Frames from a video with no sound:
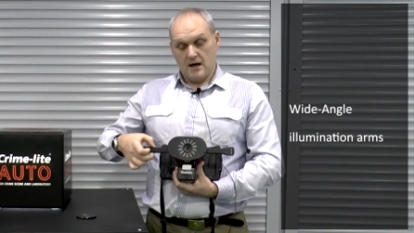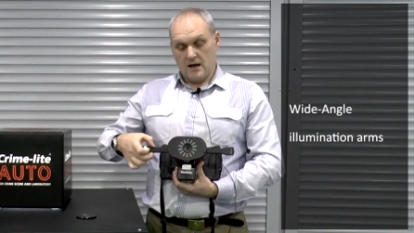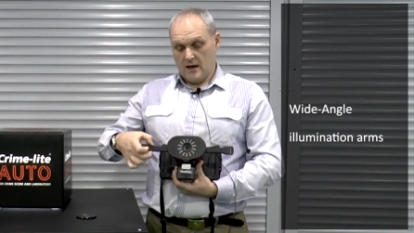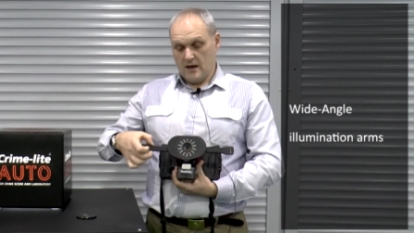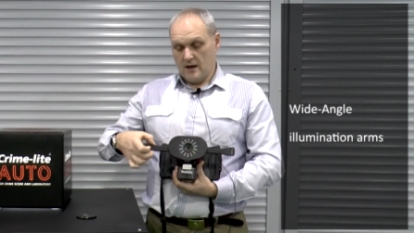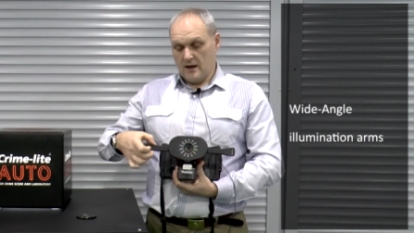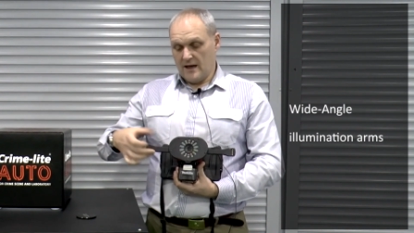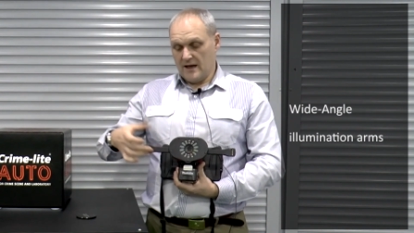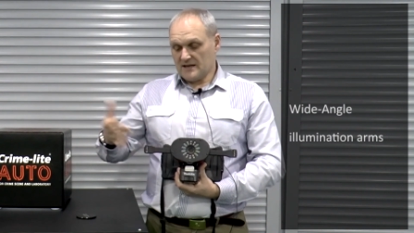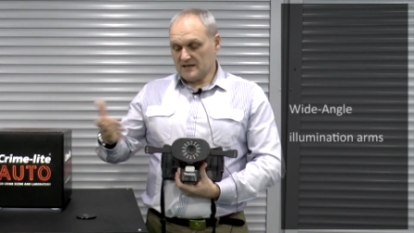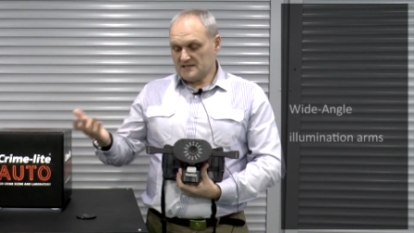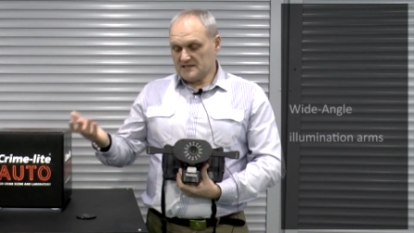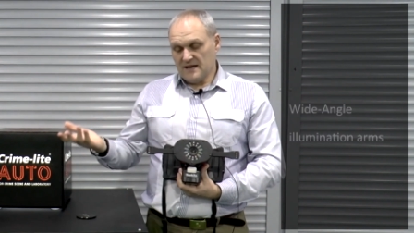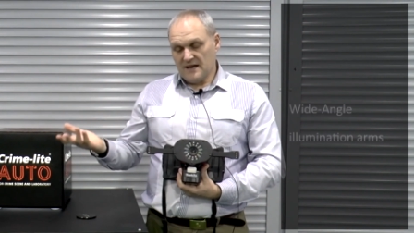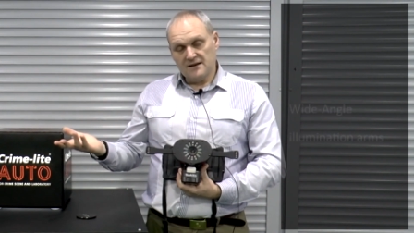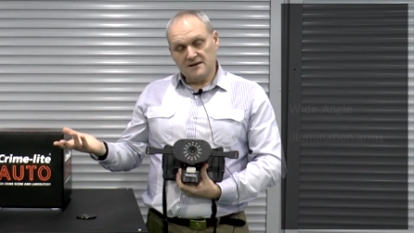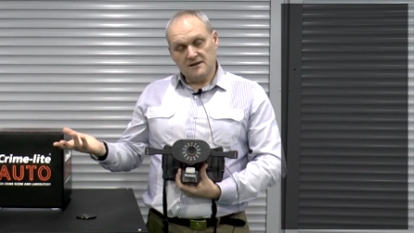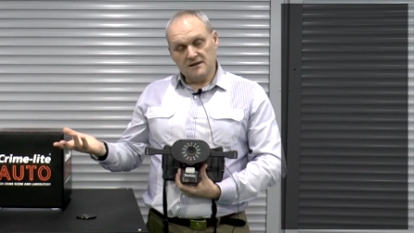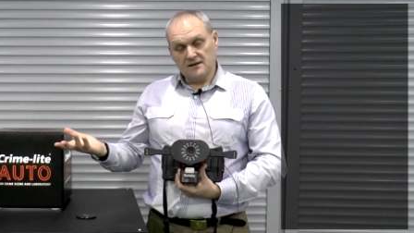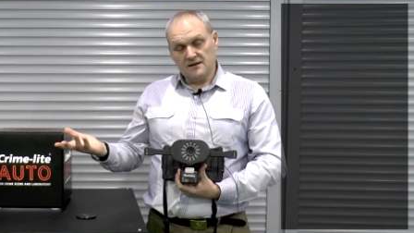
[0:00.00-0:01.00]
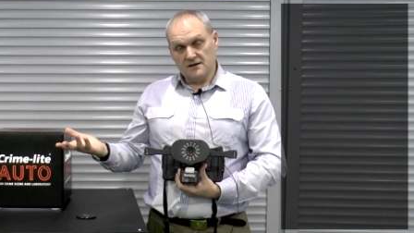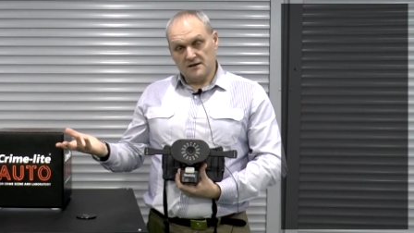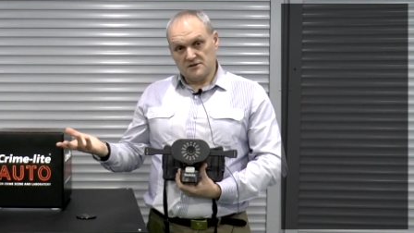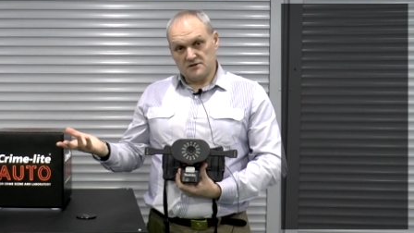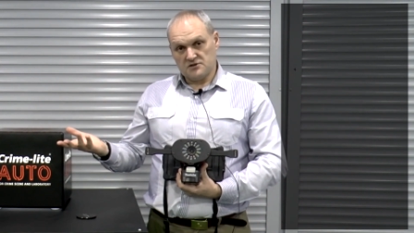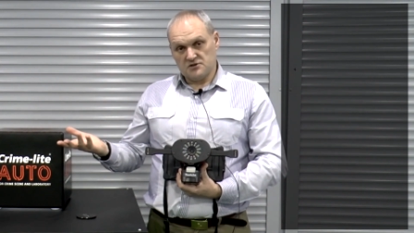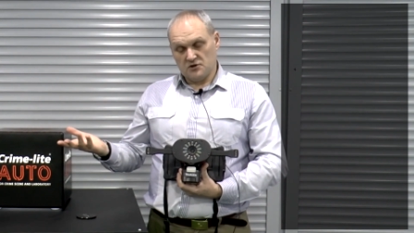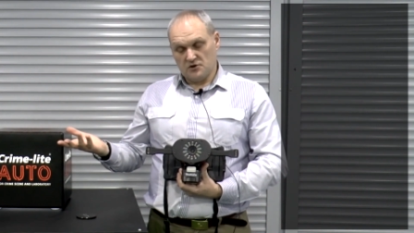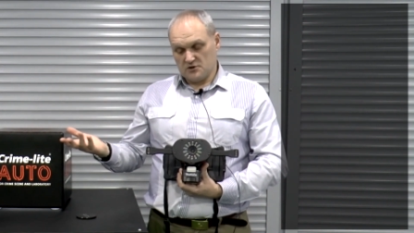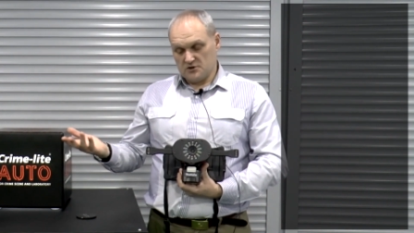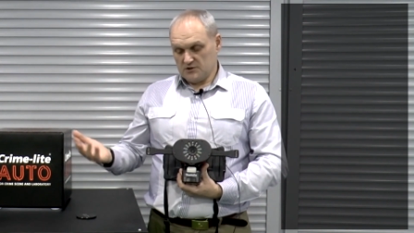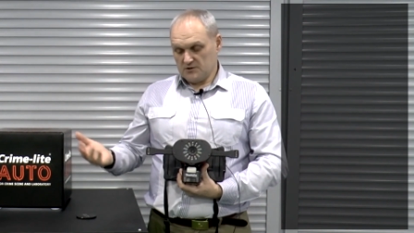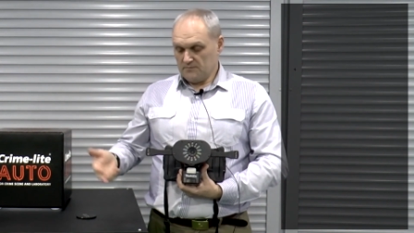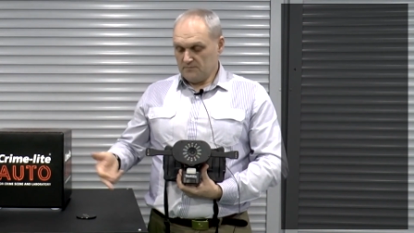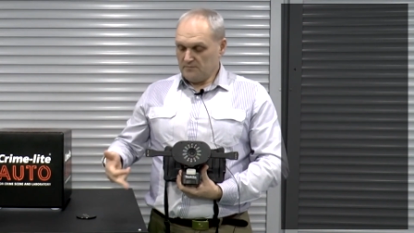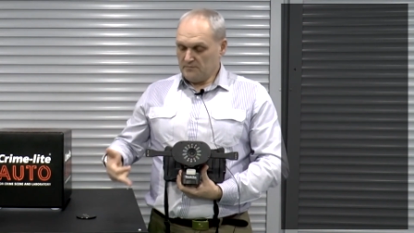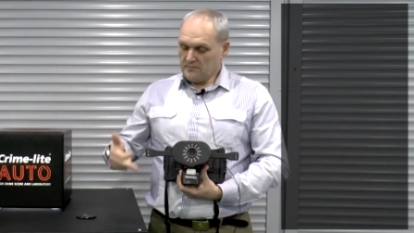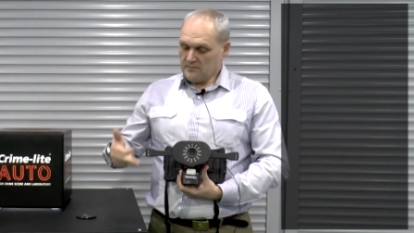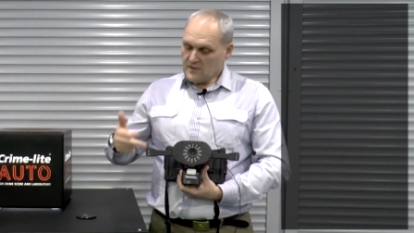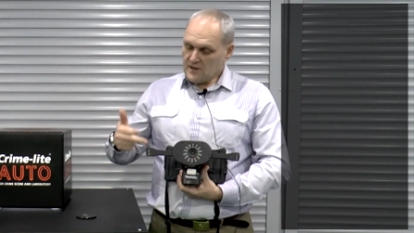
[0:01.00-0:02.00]
uh, extended as such.
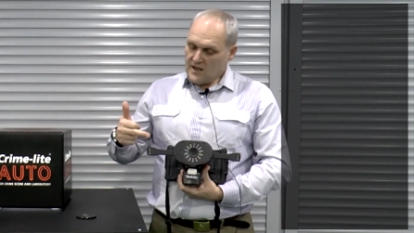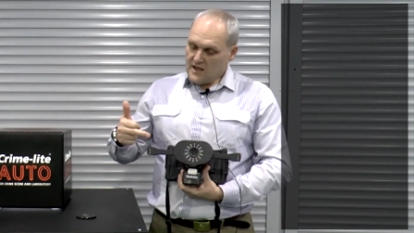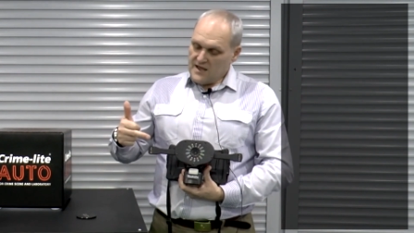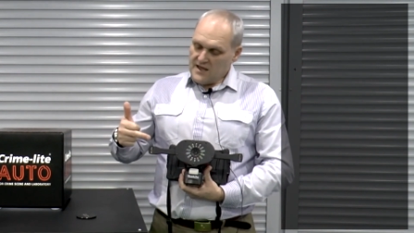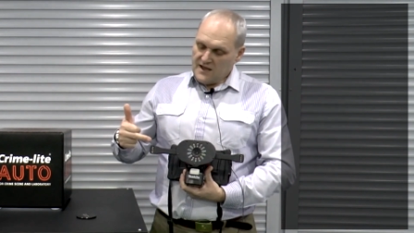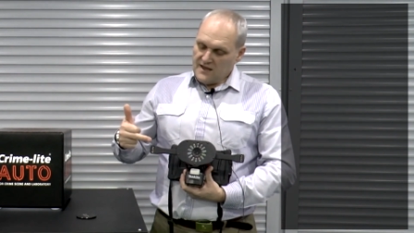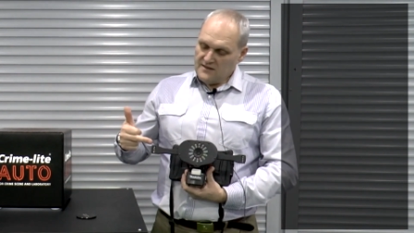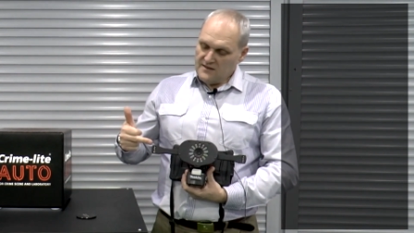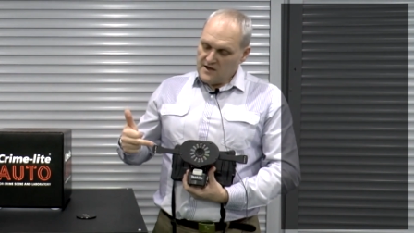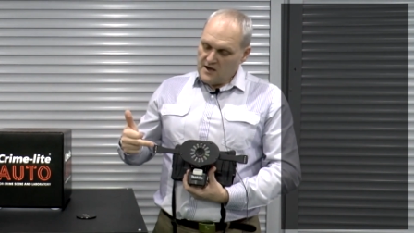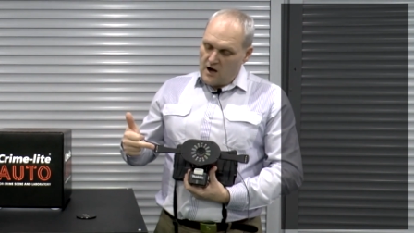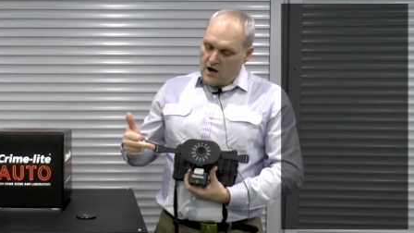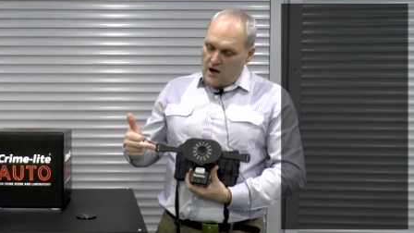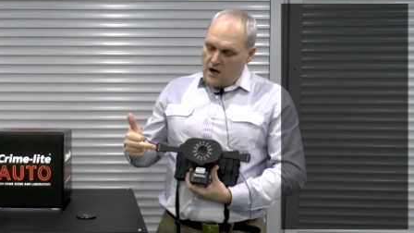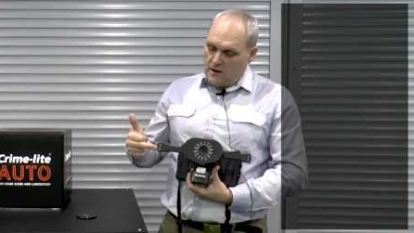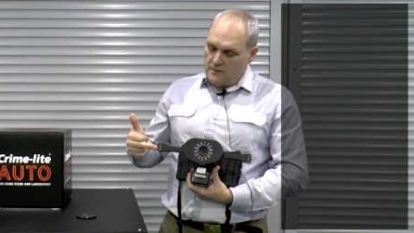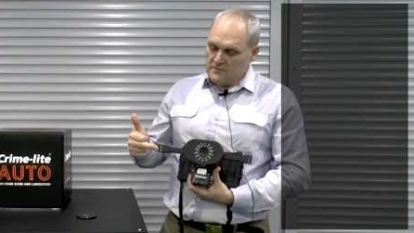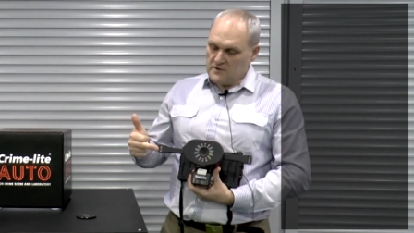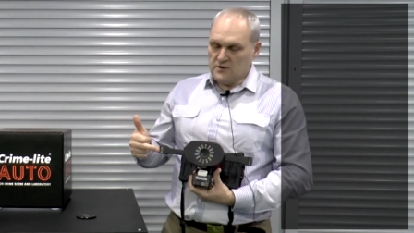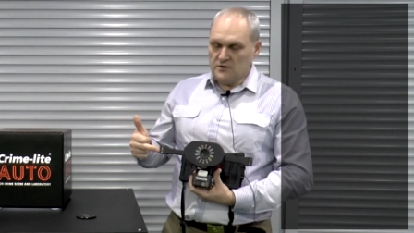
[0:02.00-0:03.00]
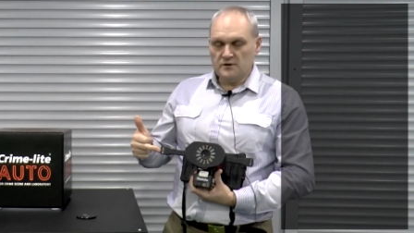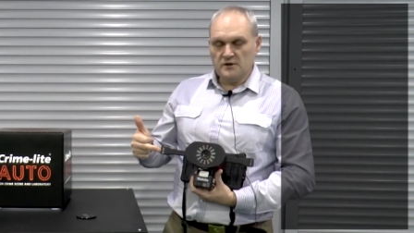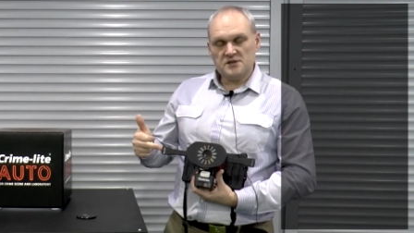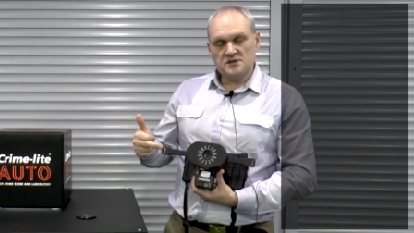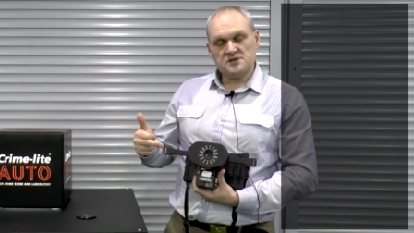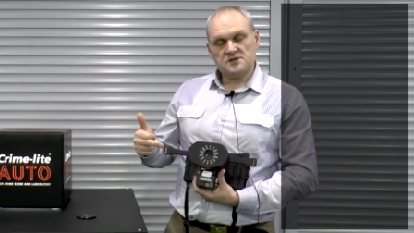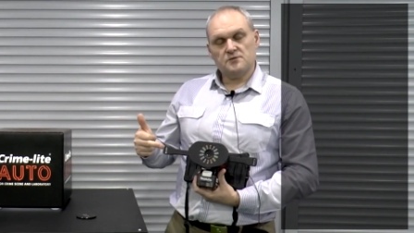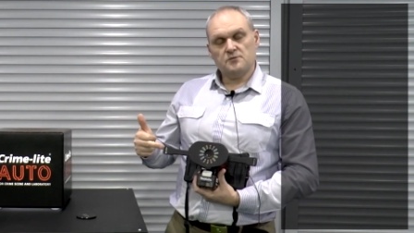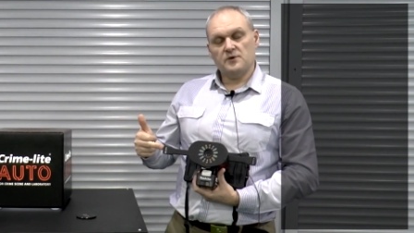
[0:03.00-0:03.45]
In the arm units,